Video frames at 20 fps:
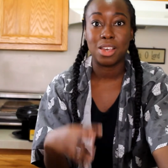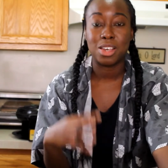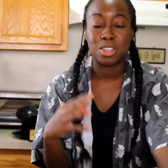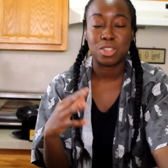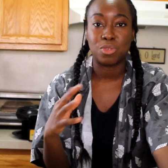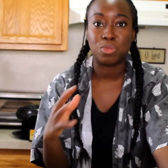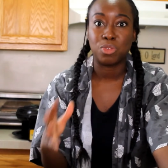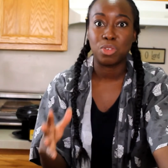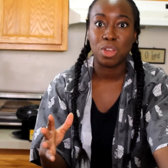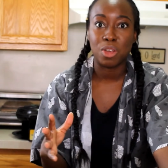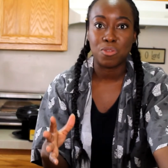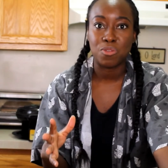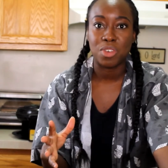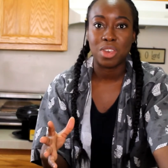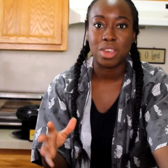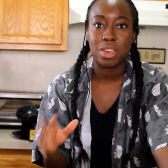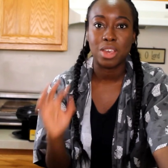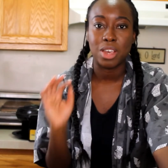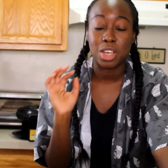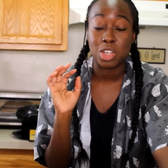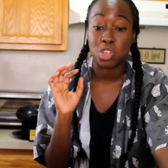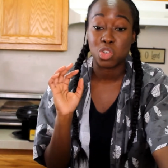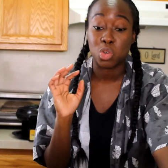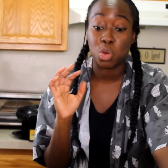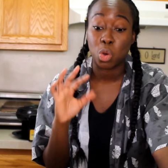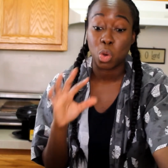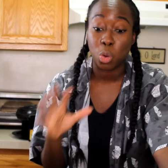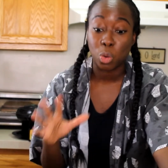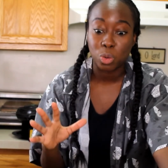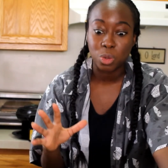it's fluffy, it's
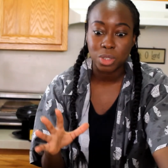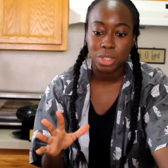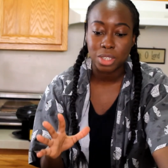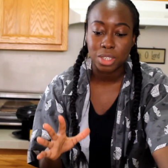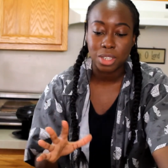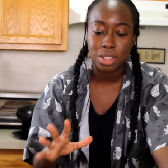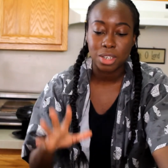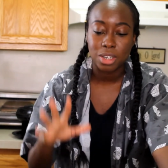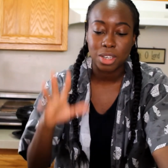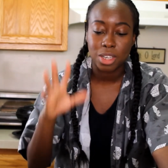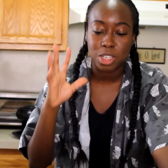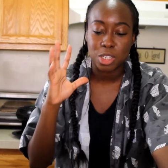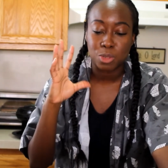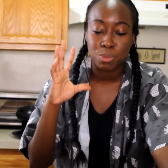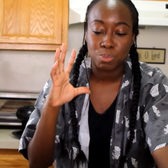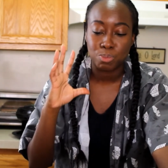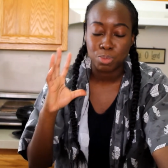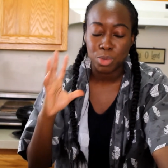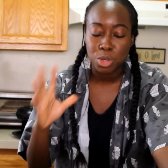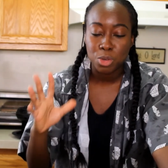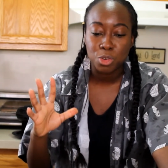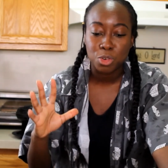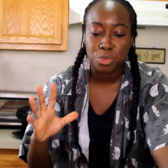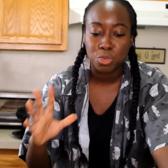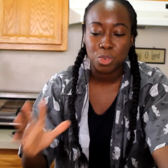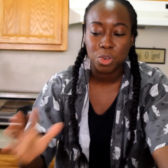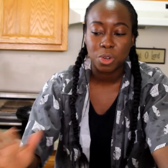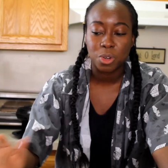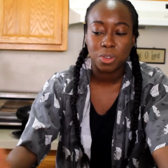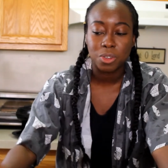golden, it's
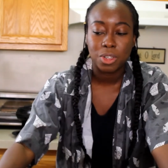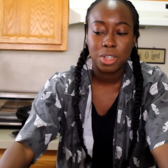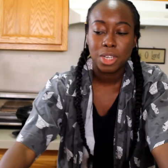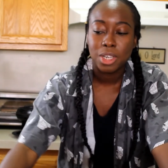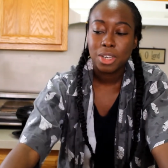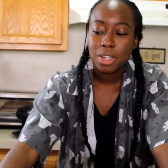beautiful.